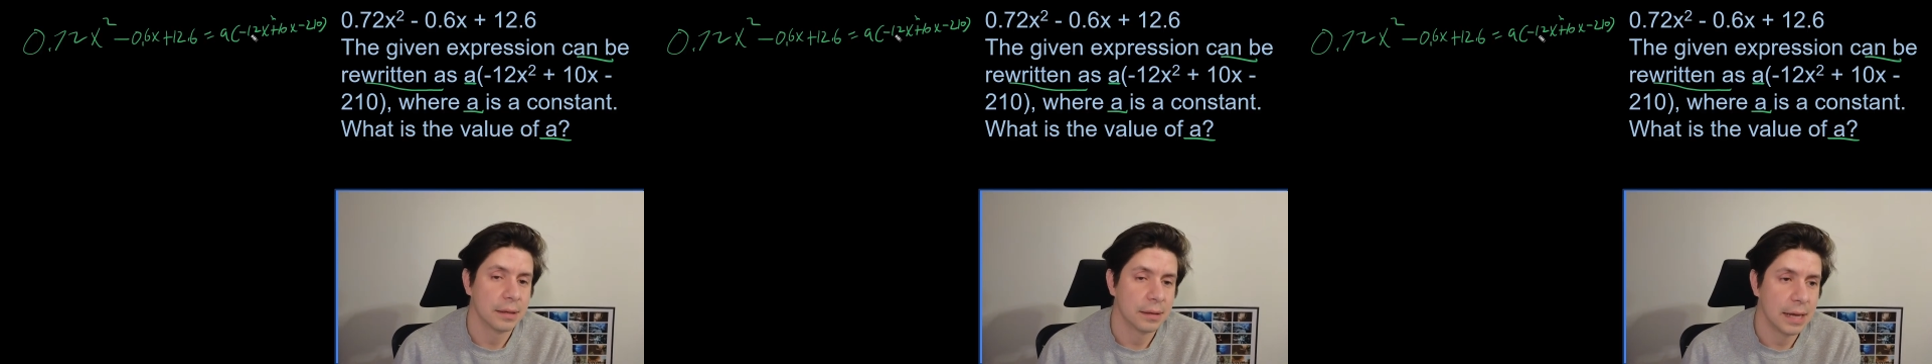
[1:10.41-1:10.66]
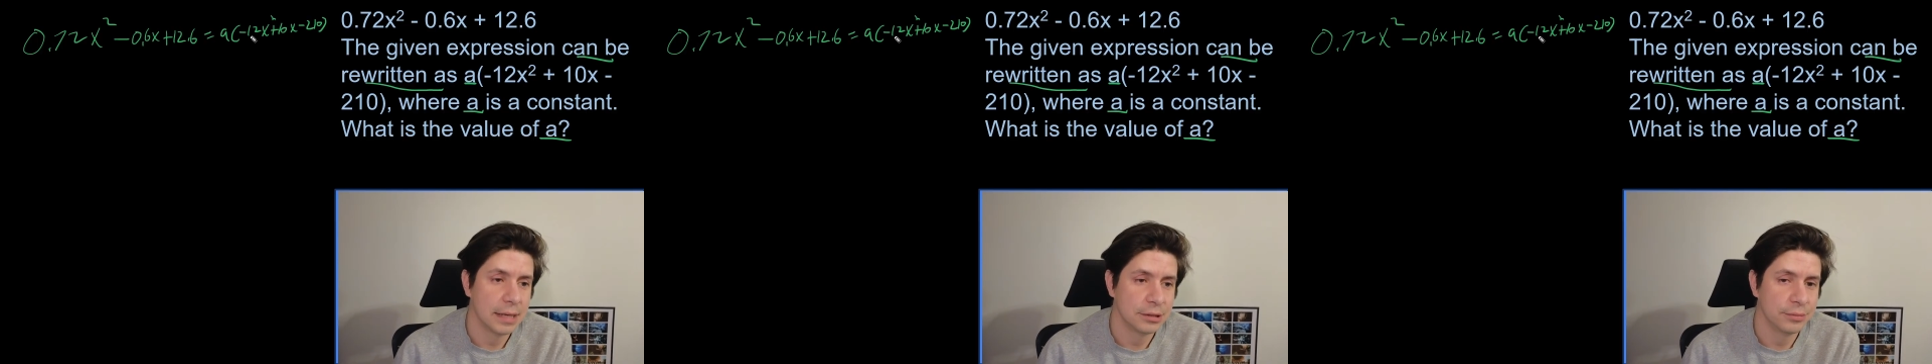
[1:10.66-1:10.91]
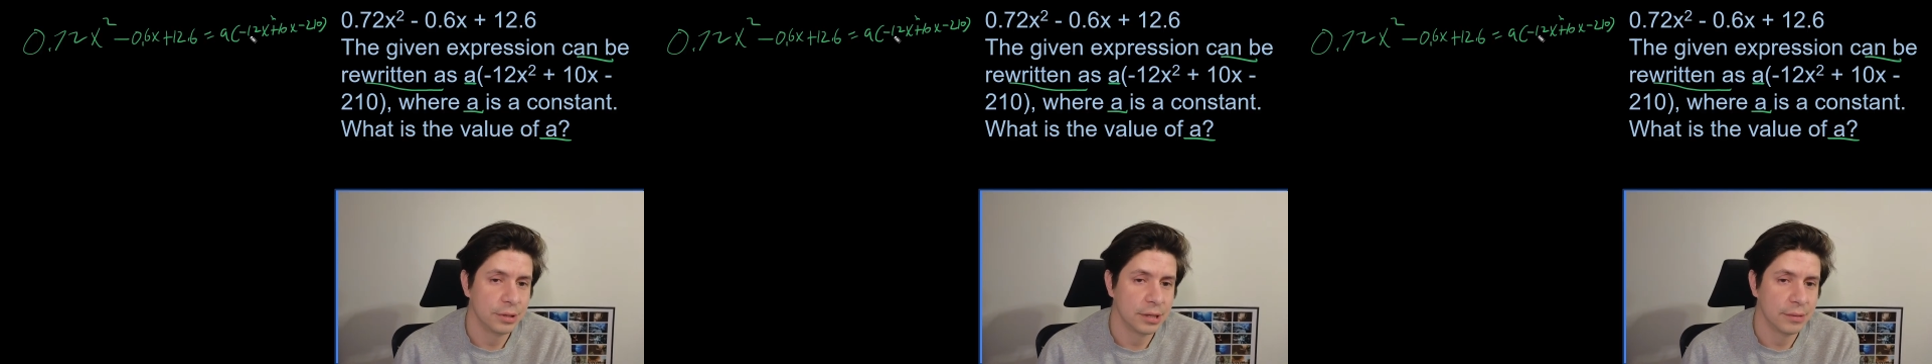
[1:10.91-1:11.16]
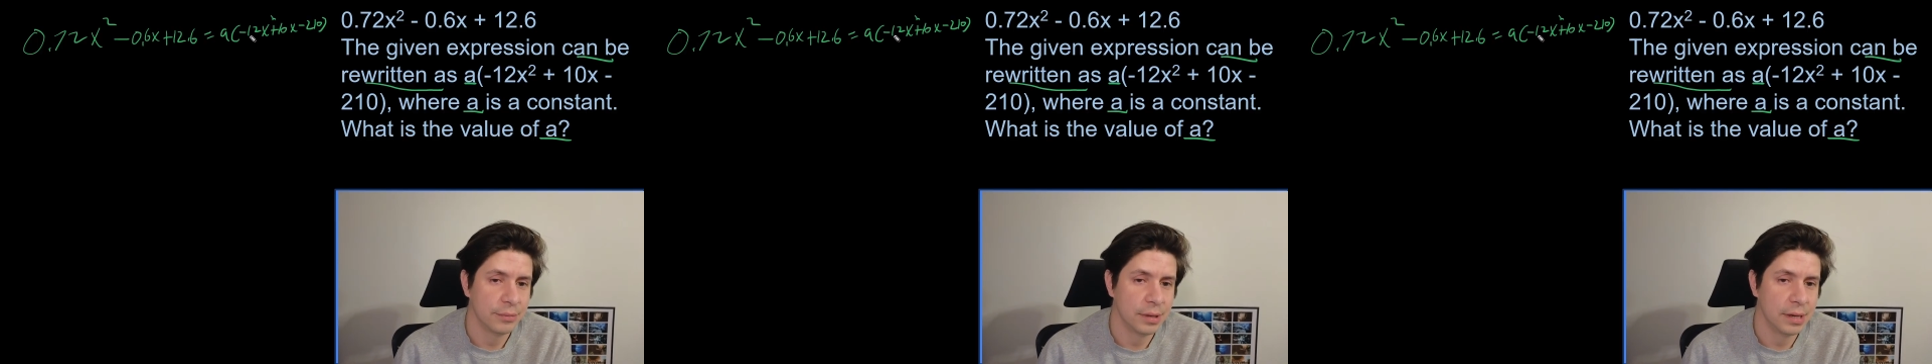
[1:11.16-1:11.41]
has to
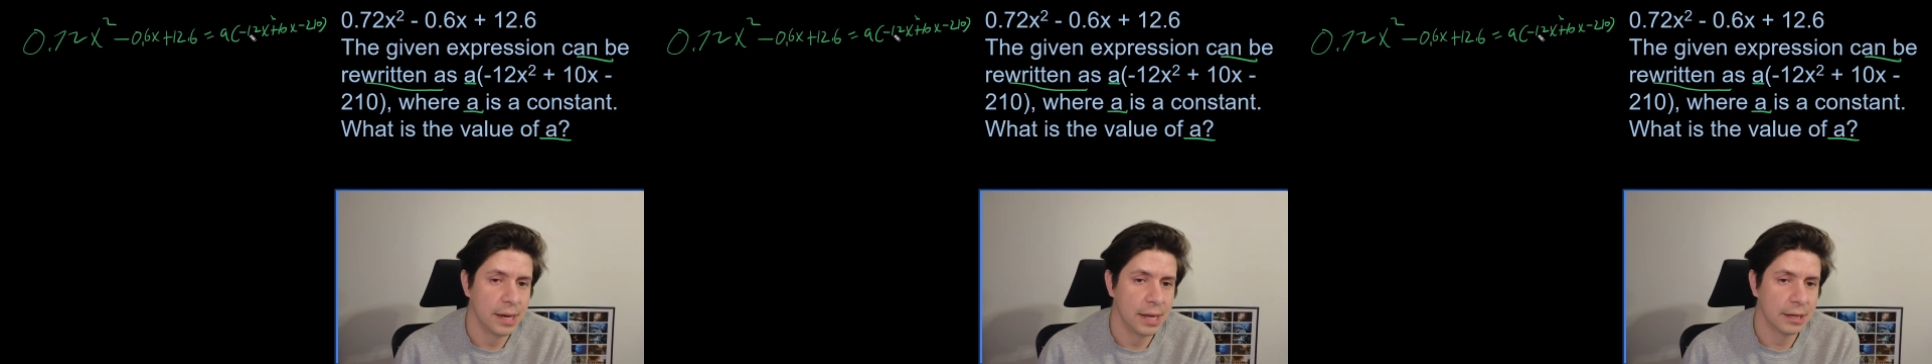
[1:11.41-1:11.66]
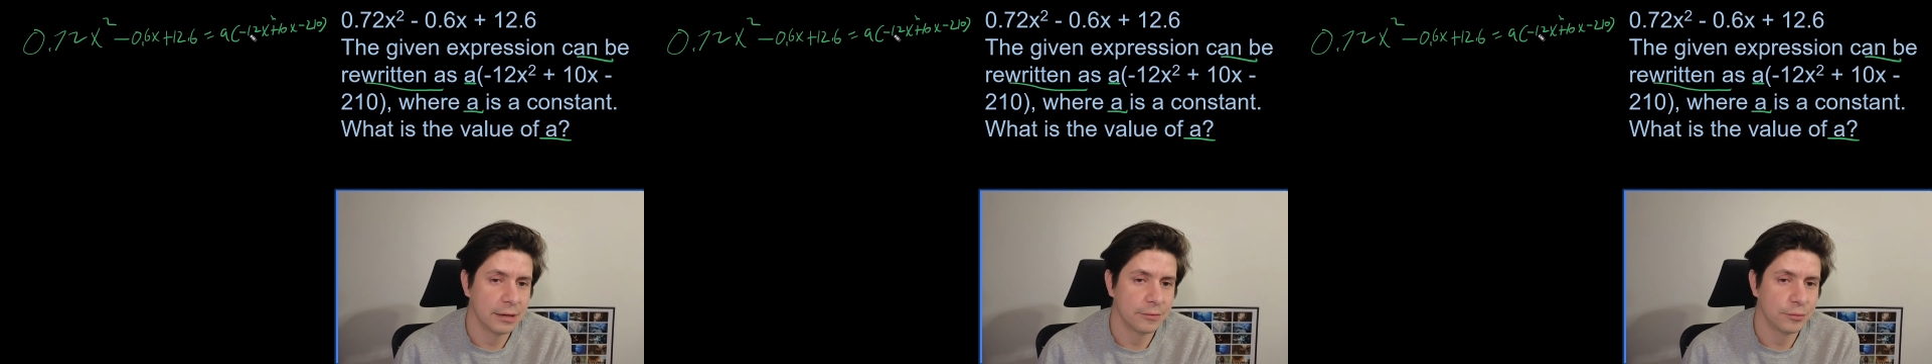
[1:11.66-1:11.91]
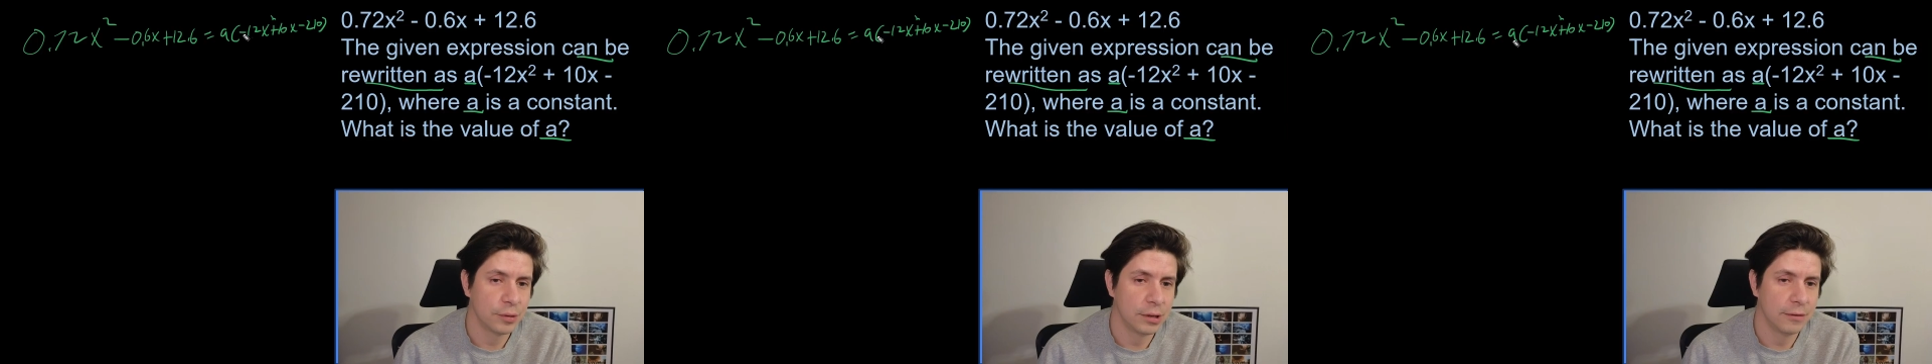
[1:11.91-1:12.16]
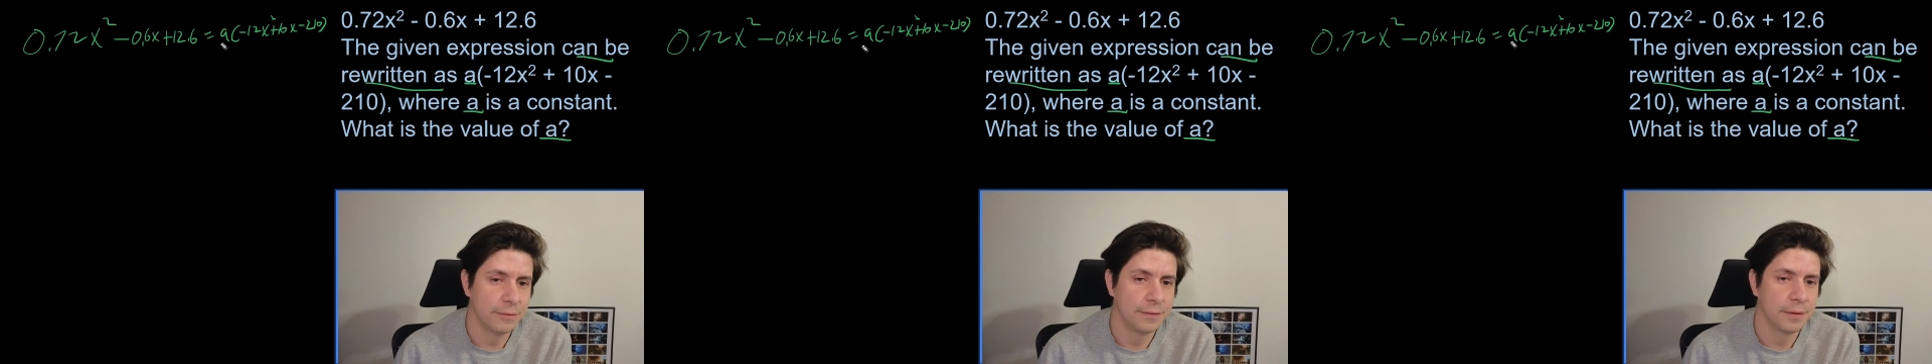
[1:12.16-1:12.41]
become negative
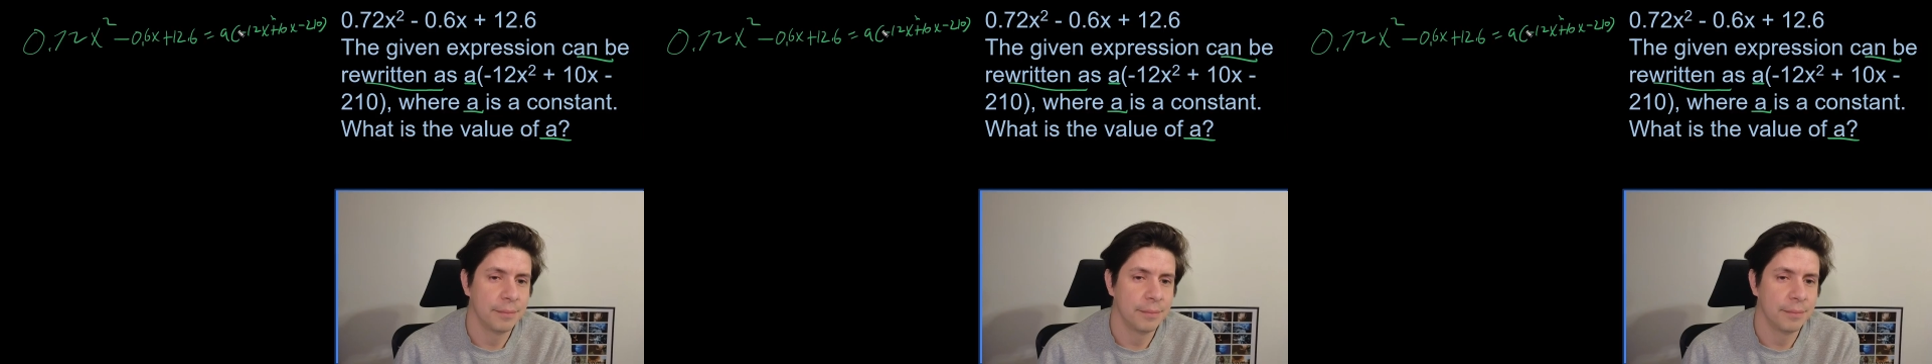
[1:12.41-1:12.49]
12